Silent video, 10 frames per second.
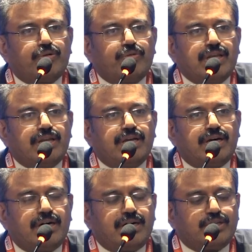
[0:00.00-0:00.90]

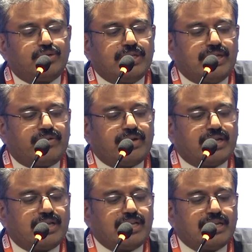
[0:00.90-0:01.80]
ovale to the
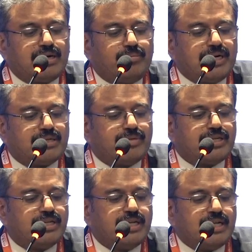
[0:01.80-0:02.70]
intracranial compartment,